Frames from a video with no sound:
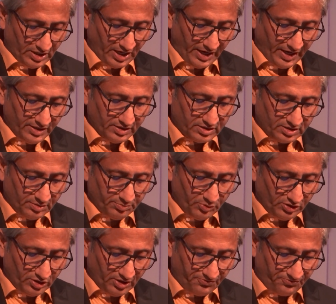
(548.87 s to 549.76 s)
and
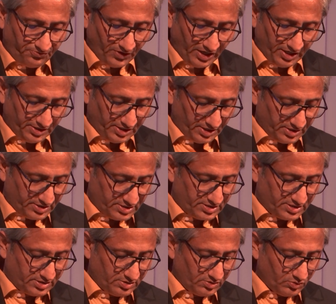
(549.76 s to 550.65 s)
communal
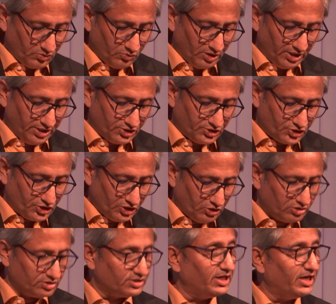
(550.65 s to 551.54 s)
fanatics who
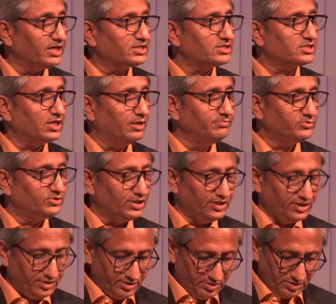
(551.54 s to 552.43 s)
ensure that
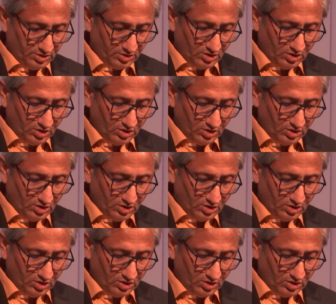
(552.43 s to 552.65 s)
something